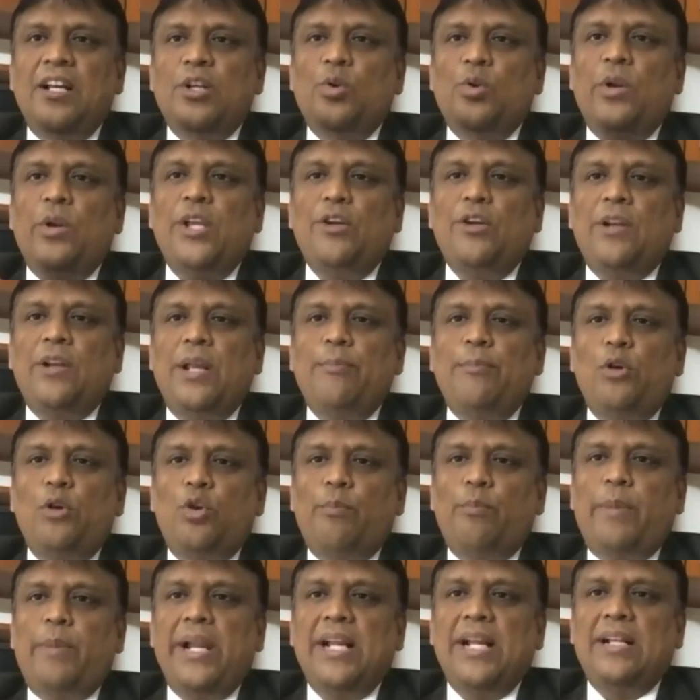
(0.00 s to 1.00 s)
Today, you're able
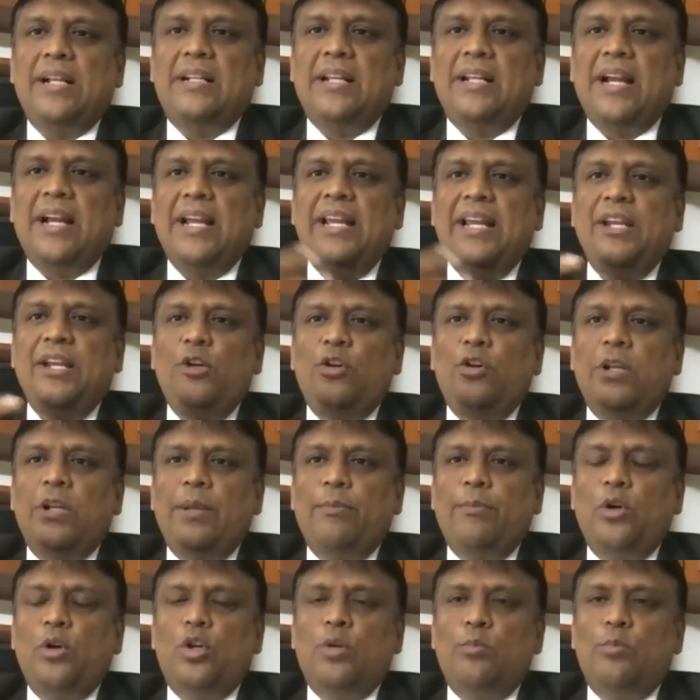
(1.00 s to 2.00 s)
to buy a tie, you're
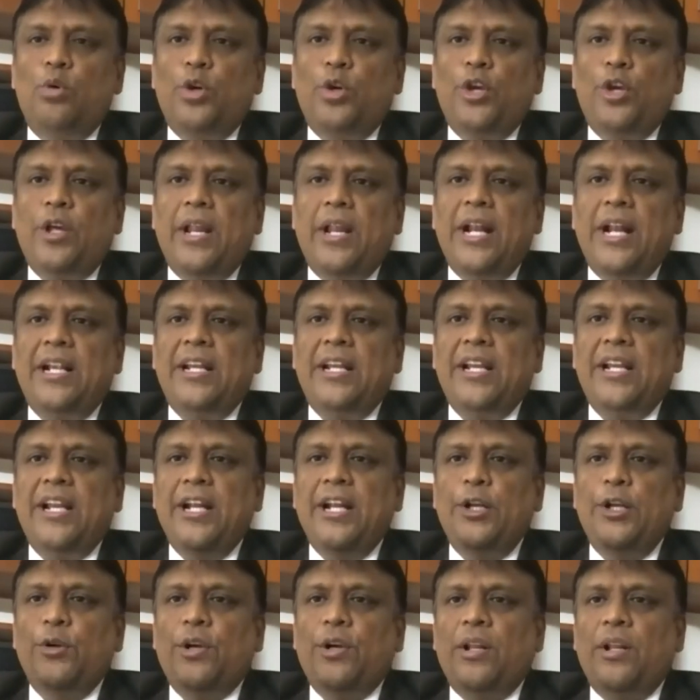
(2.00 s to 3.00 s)
able to book your air
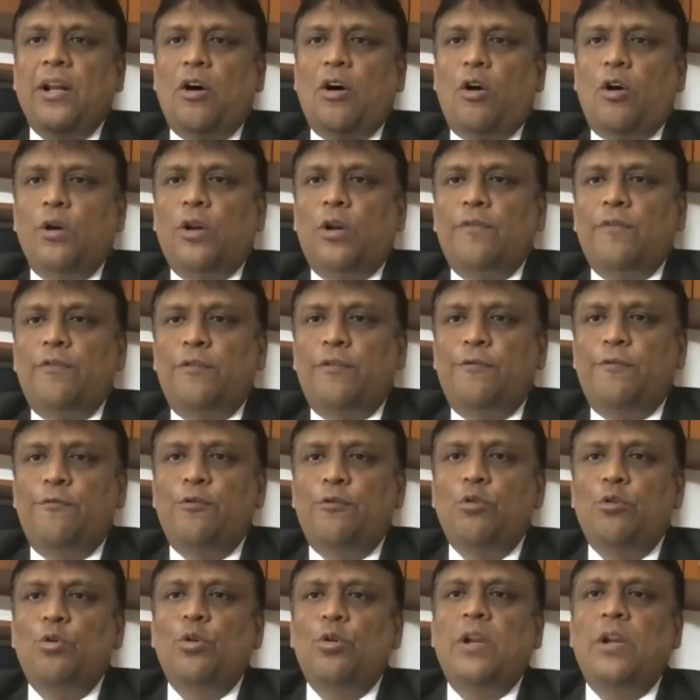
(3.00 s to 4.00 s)
ticket, you can order for
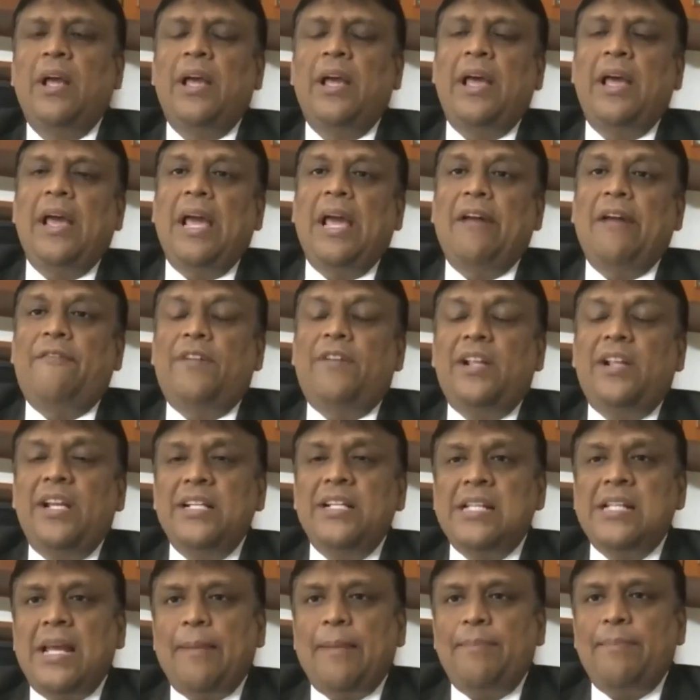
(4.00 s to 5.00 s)
food. Everything
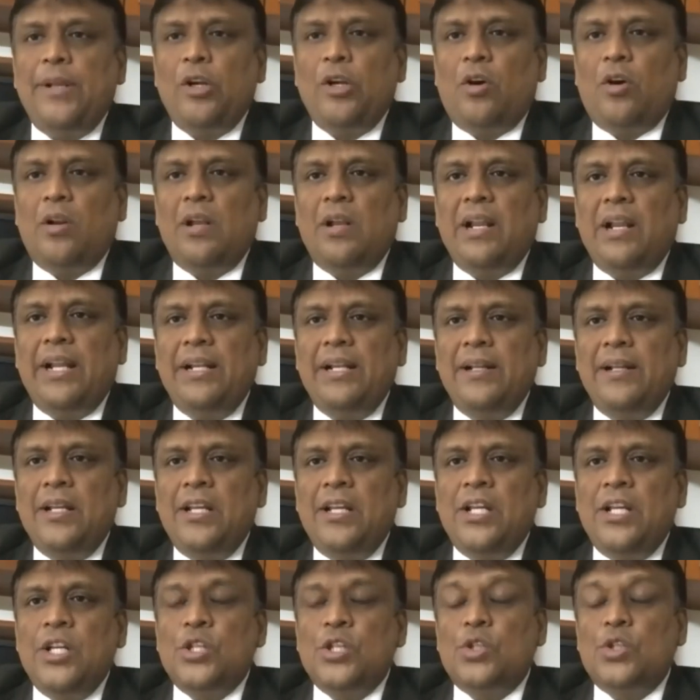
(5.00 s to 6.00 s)
is happening online.
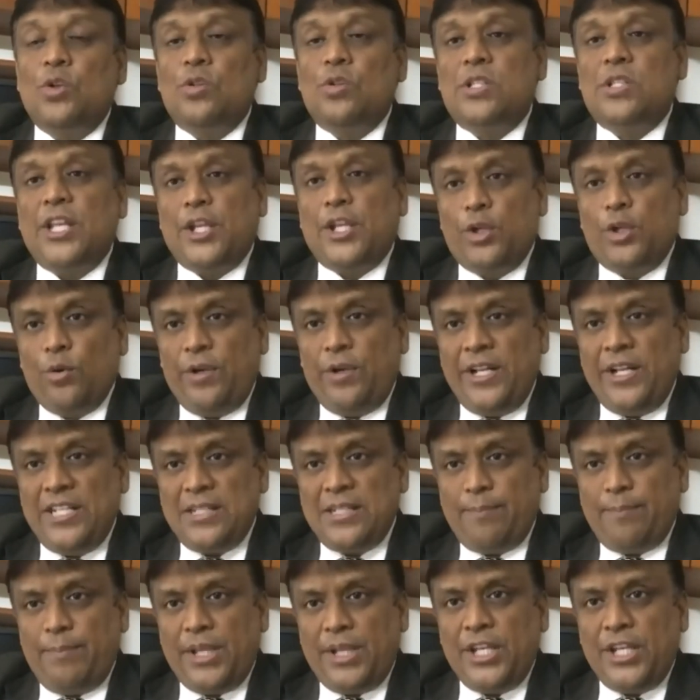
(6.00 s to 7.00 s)
So security
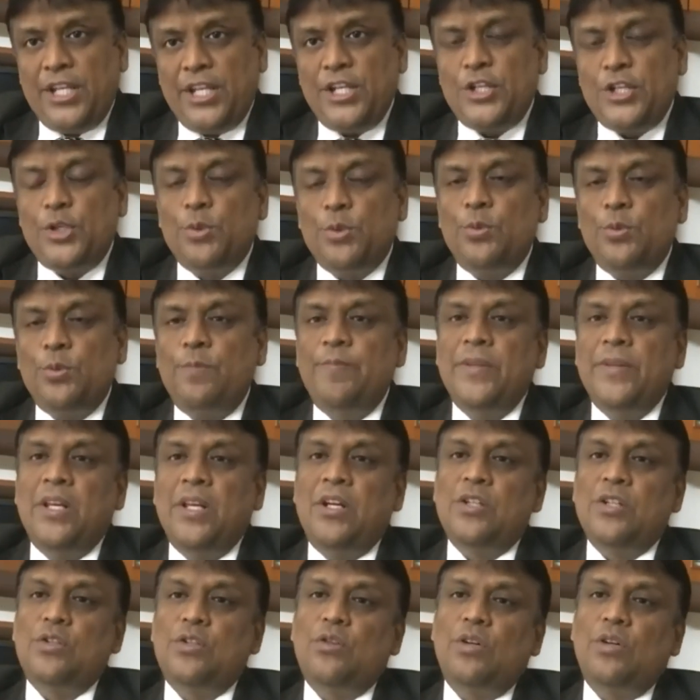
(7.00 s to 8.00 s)
is a big issue.
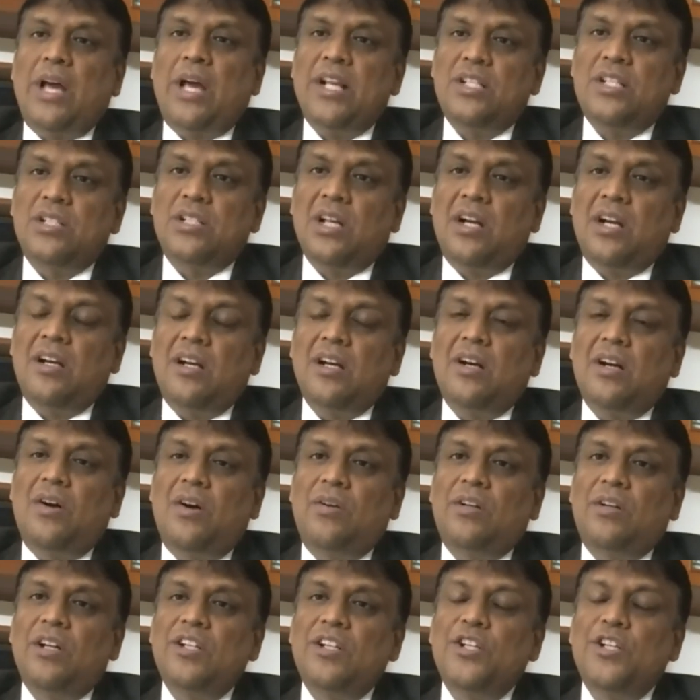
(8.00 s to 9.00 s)
So as chartered
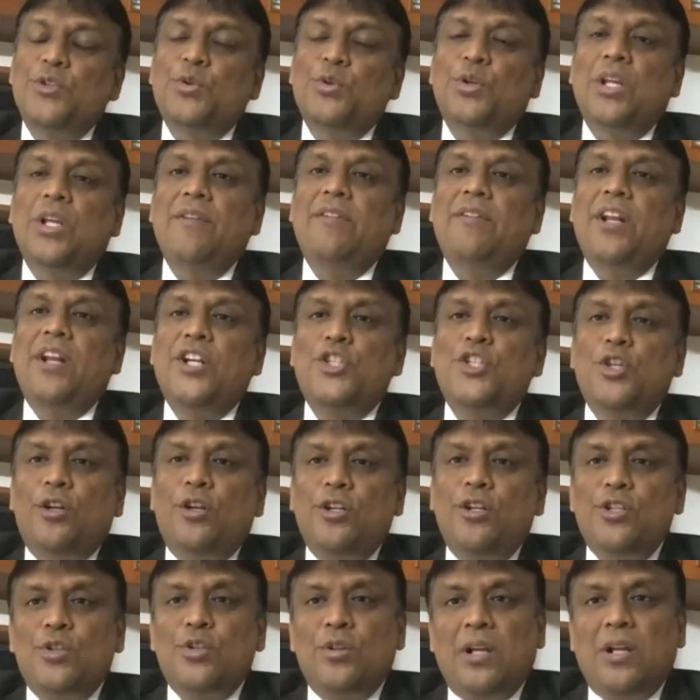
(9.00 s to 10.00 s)
accountant, you should give an
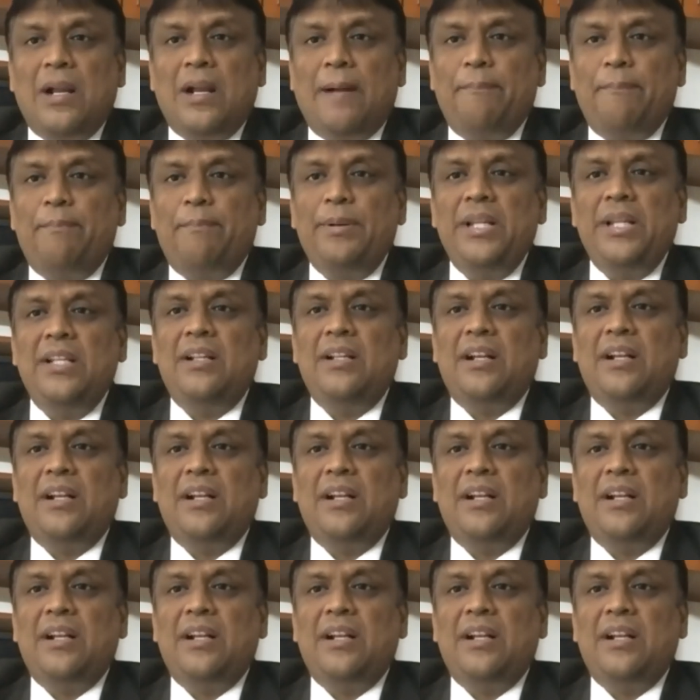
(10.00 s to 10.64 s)
assurance to the company that